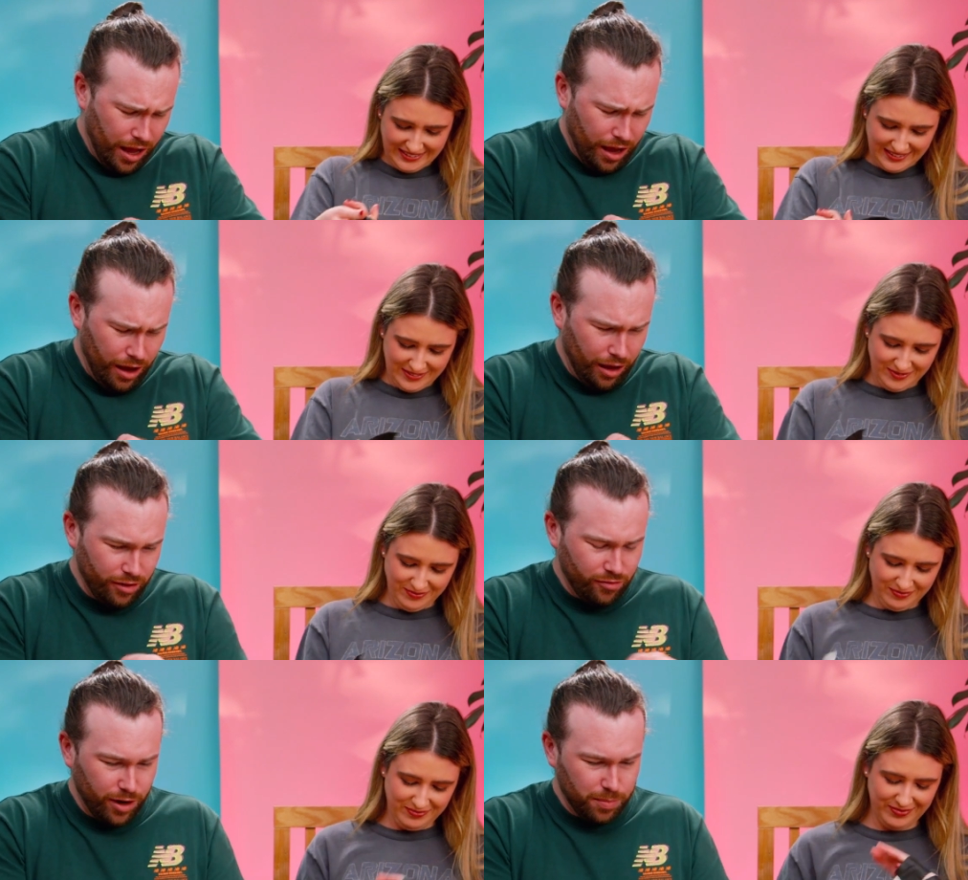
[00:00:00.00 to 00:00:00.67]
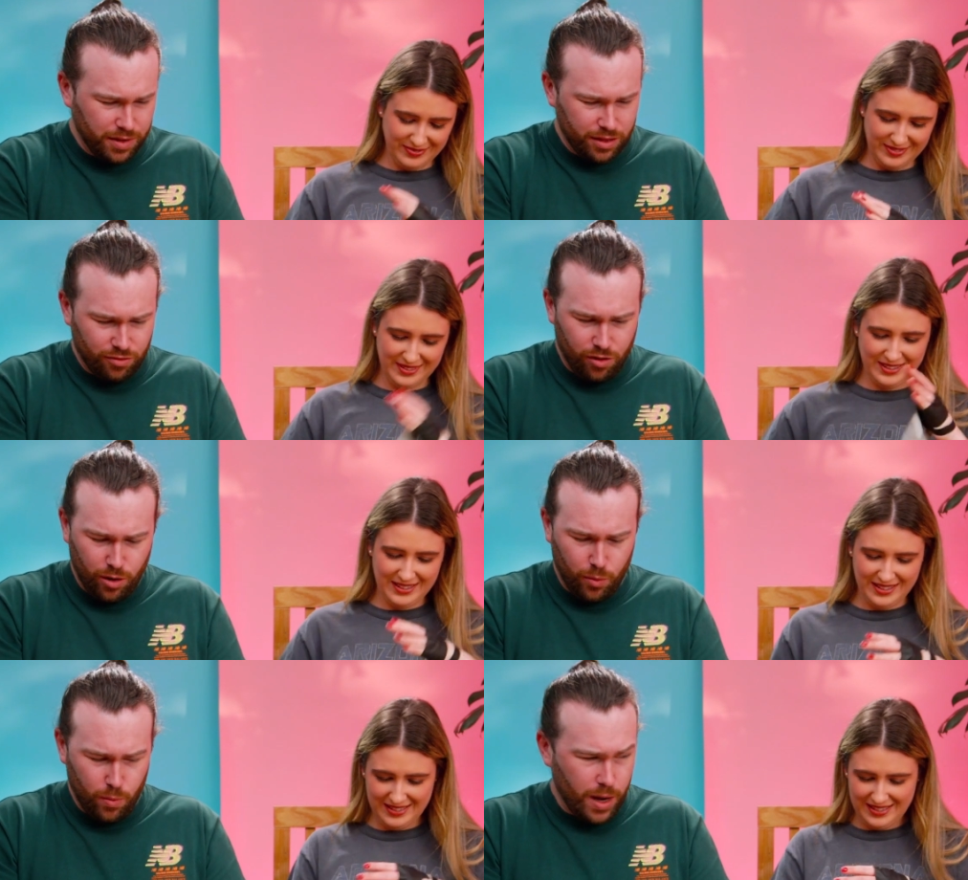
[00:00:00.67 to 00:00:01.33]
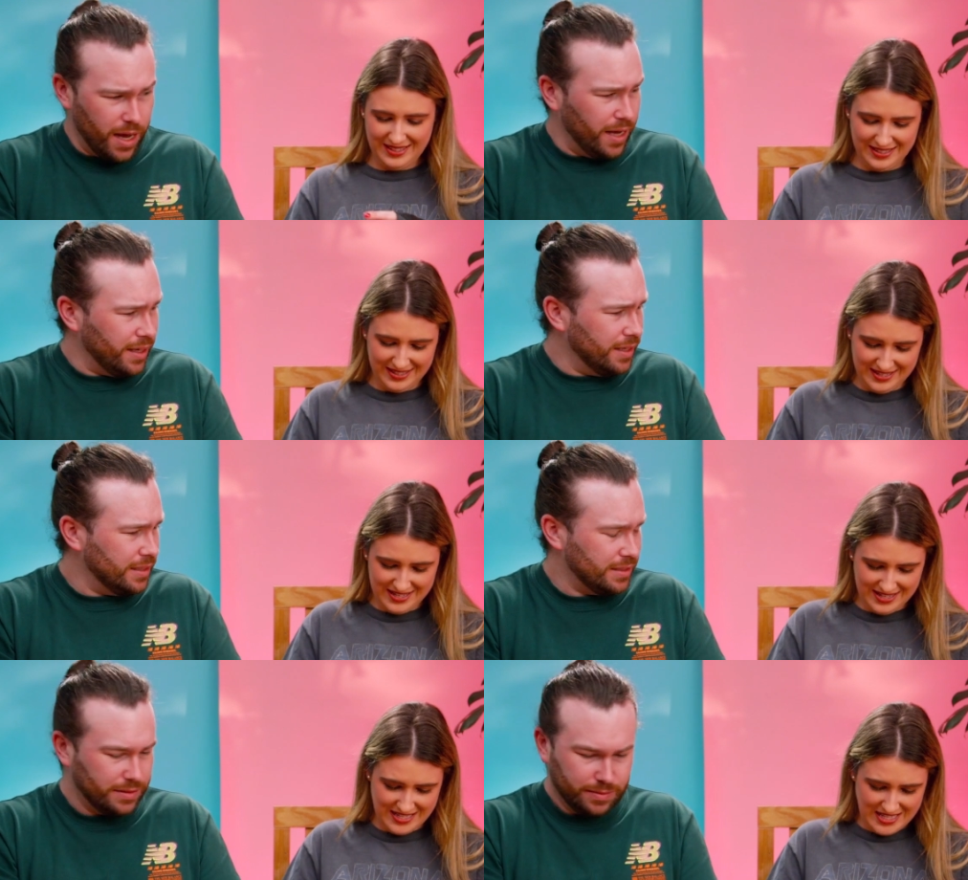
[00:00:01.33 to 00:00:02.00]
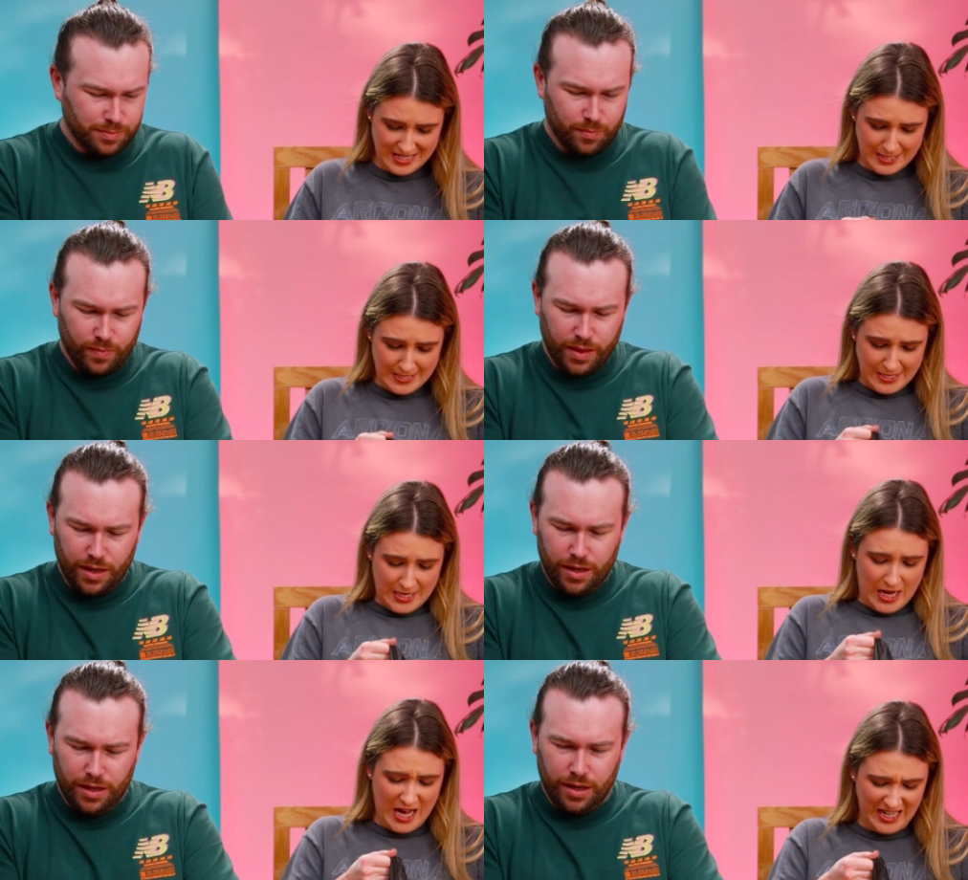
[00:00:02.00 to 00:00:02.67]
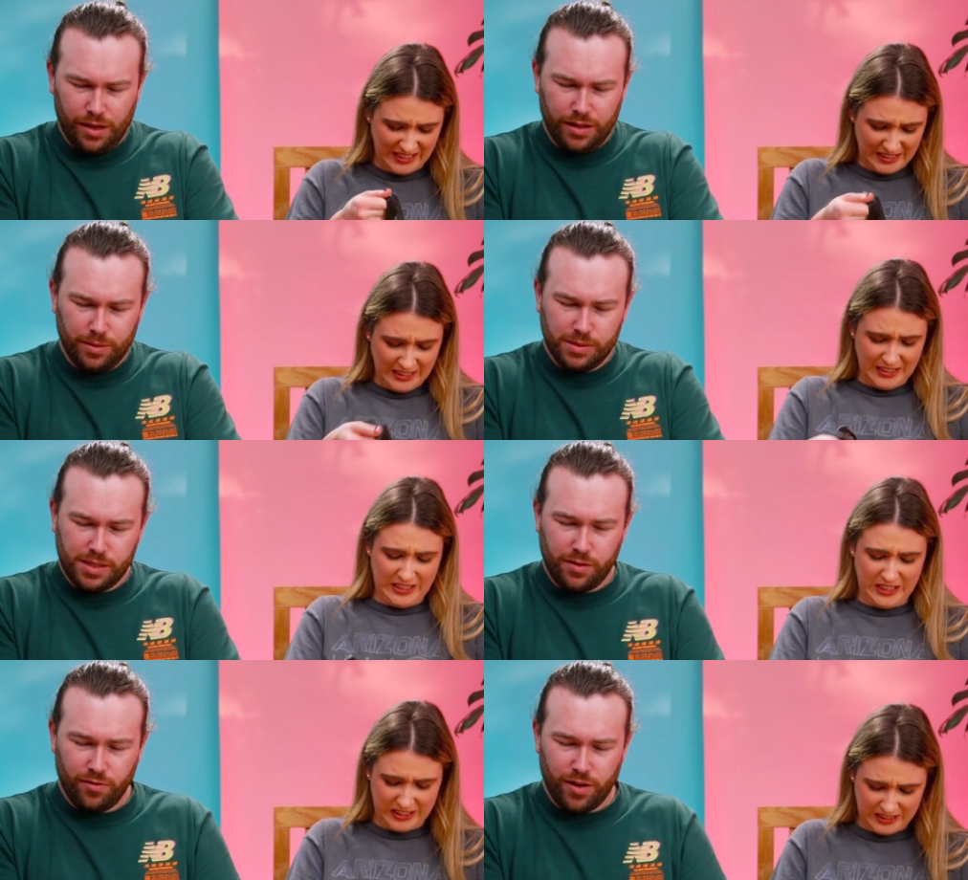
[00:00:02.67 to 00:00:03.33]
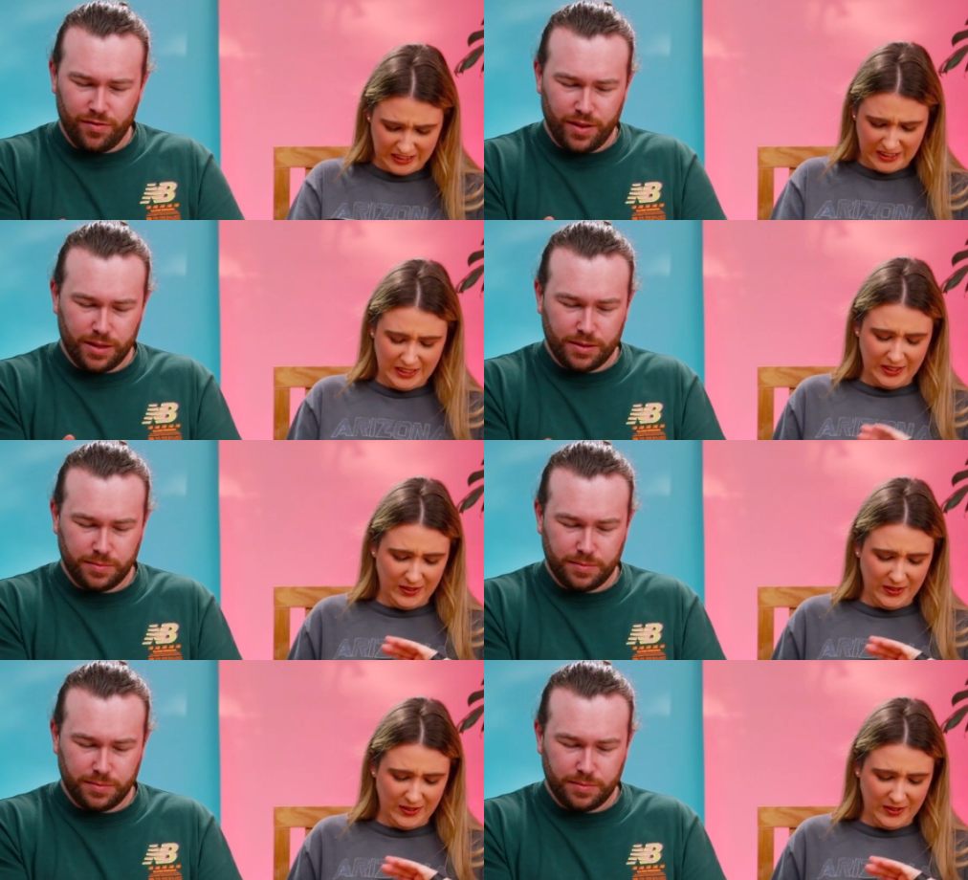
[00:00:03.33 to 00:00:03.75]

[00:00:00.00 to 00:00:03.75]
Speaker 1: I ripped it the wrong way. Oh, that was horrific.